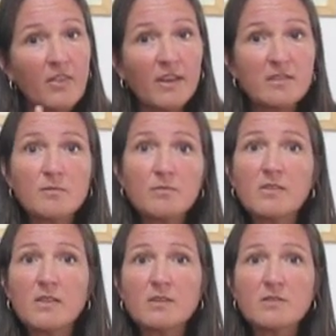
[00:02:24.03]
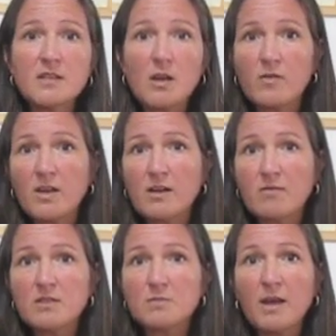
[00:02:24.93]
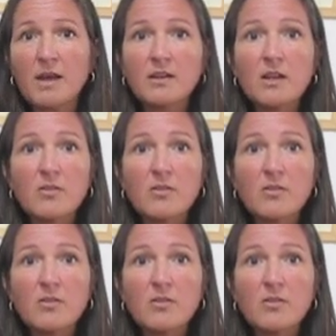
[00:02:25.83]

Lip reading: That's something that you'll see over here in Spain.